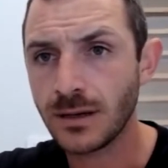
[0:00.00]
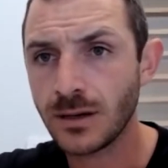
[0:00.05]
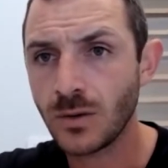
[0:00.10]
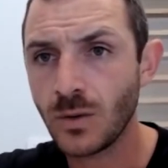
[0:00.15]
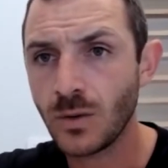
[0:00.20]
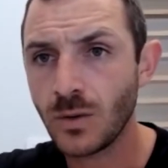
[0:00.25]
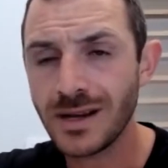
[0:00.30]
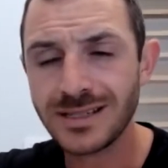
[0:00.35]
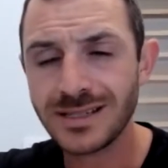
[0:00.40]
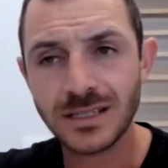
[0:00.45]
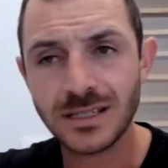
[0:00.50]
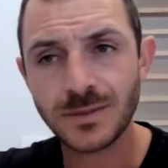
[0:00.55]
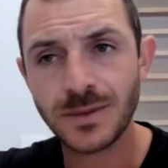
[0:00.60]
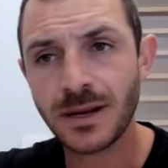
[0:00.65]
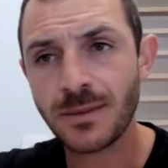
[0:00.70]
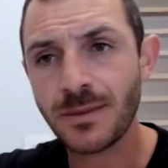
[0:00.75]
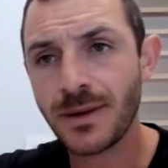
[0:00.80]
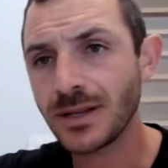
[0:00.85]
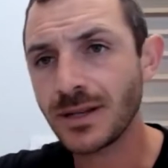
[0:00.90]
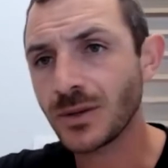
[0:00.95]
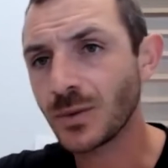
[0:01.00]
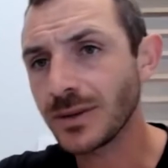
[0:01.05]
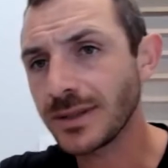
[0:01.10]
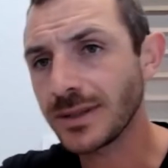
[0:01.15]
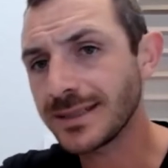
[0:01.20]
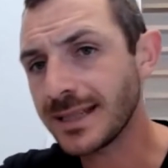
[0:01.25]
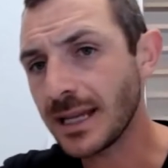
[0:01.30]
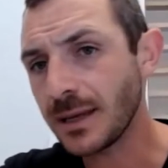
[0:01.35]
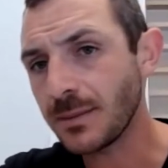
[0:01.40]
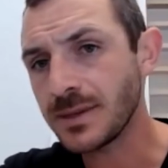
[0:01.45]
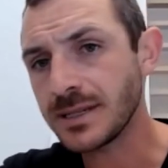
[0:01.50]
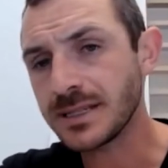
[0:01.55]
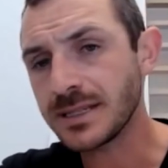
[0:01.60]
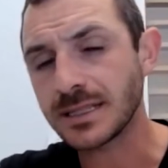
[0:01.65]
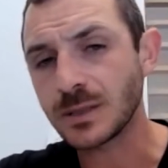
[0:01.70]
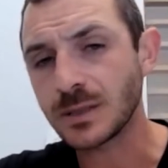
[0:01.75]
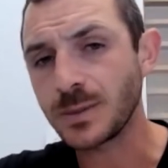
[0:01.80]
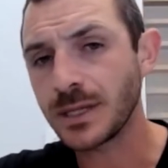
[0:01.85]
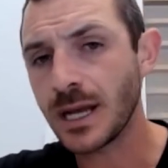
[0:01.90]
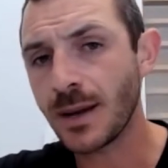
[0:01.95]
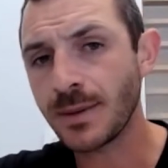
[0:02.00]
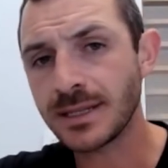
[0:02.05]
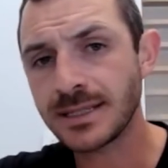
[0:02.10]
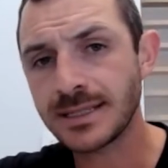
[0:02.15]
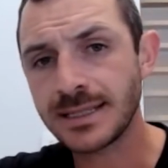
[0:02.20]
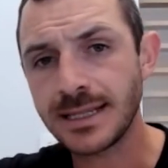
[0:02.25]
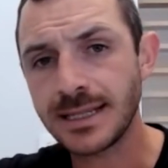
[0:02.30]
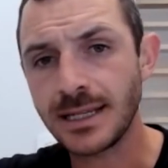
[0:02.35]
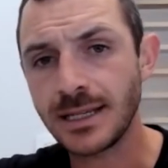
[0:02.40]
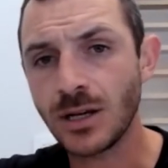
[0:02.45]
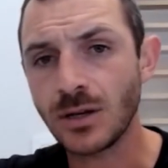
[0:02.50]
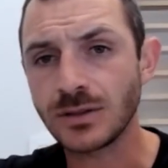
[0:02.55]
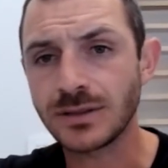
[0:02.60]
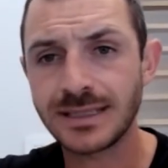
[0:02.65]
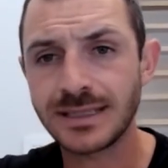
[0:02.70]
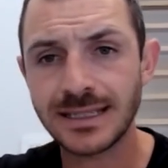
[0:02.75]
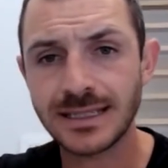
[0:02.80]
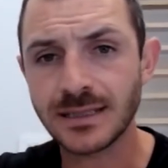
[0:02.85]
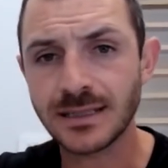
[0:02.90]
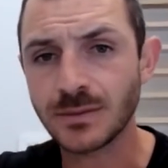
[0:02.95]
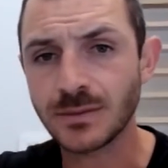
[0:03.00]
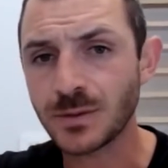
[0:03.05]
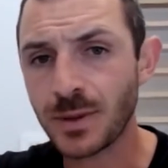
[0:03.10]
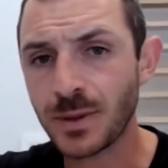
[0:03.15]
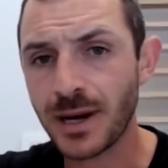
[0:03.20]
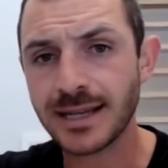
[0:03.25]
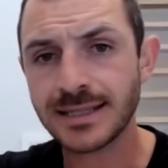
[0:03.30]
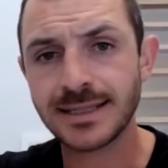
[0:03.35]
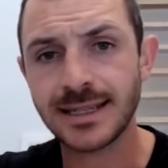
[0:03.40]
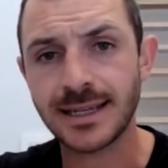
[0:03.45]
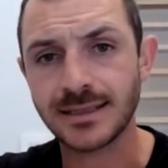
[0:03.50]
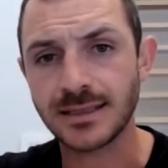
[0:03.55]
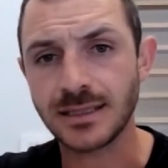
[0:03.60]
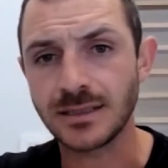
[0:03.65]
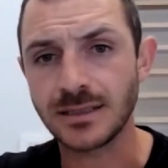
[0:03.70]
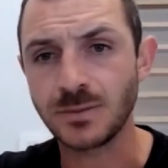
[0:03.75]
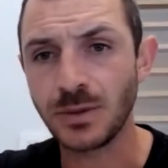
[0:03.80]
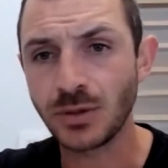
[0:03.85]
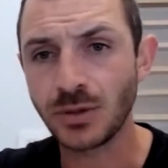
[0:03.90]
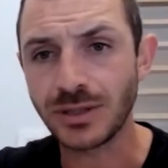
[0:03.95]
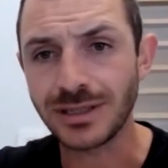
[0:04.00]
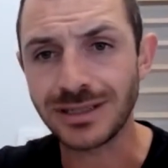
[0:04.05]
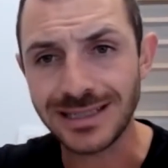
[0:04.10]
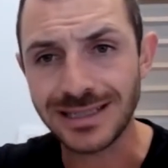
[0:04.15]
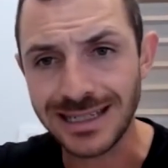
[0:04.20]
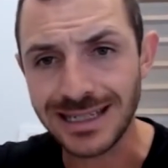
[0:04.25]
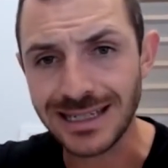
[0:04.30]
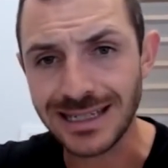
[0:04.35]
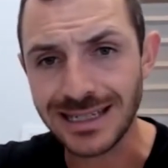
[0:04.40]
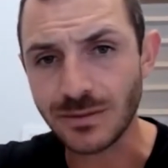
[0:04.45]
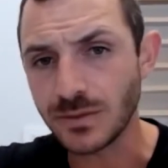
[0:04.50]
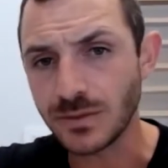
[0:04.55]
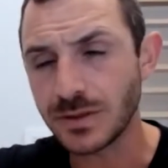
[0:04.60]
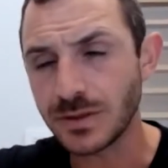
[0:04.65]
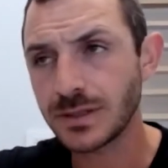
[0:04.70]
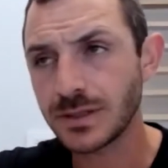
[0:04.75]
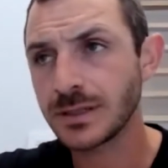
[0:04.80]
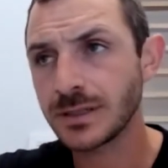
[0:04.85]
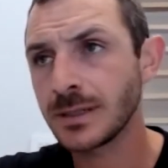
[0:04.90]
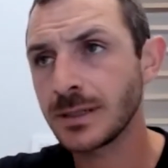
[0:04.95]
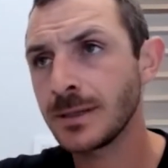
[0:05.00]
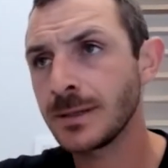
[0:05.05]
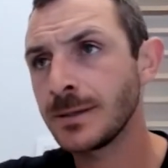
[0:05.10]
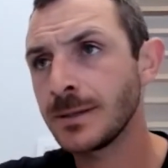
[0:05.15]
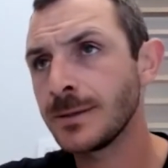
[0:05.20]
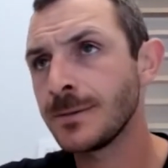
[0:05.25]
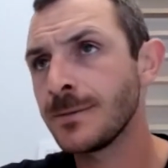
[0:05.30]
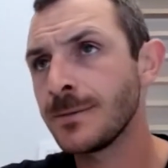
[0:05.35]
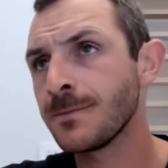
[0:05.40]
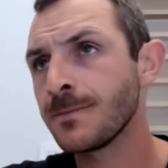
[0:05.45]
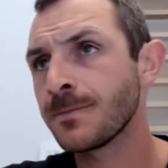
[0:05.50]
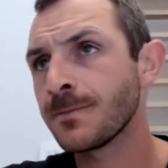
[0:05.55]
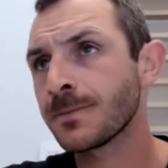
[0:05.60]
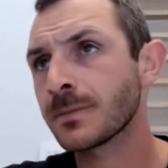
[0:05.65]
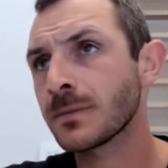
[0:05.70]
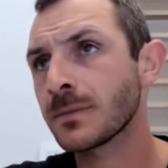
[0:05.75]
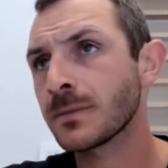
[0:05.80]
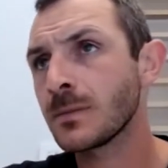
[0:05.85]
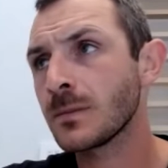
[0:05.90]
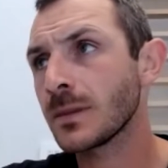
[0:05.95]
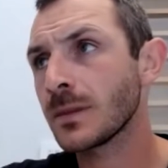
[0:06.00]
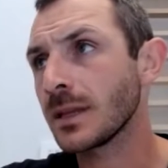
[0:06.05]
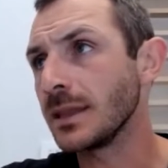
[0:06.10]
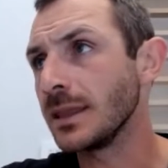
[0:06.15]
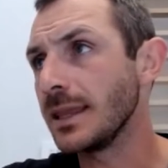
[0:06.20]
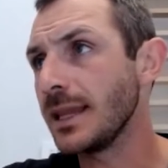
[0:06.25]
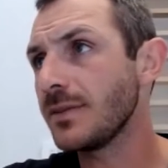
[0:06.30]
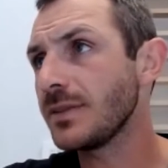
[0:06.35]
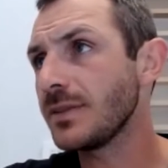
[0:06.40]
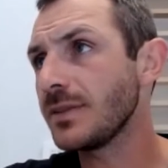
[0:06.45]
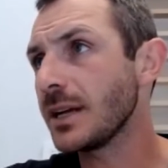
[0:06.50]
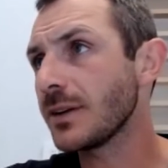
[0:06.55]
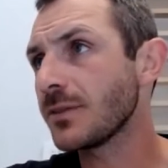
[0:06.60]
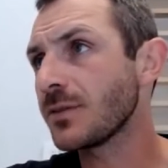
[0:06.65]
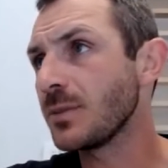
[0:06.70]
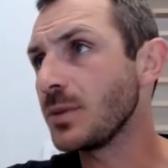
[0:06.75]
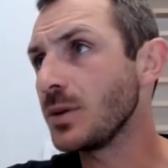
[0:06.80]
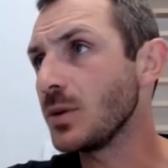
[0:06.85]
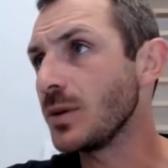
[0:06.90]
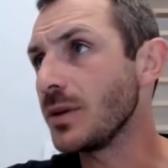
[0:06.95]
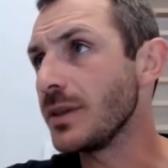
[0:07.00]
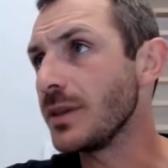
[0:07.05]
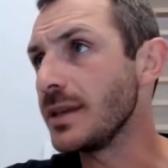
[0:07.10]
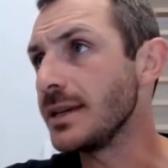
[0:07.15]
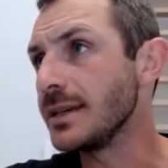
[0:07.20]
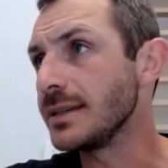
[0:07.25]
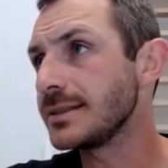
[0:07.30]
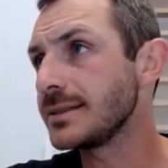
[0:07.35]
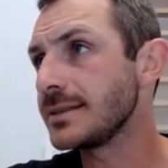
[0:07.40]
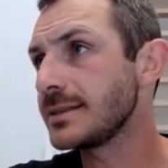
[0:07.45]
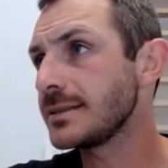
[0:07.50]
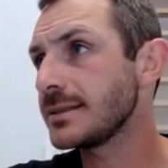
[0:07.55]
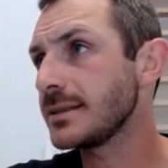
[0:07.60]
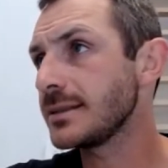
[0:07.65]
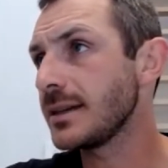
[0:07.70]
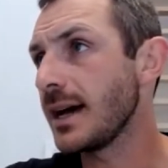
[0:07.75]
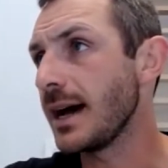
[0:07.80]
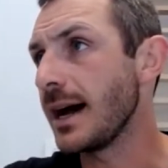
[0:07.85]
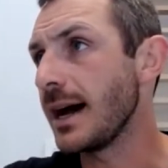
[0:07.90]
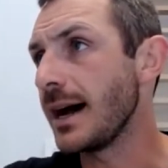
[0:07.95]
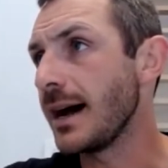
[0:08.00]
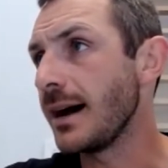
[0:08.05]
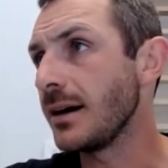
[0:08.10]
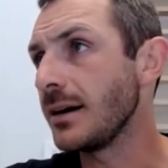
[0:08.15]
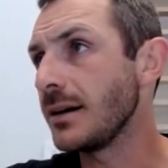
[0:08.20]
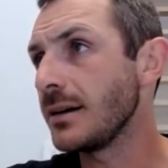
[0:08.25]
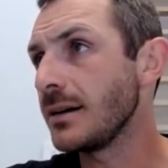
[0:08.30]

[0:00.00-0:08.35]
Questions, man, about your real estate business, becoming CEO, systems, processes, building teams. Love to hear from you on this. Hey,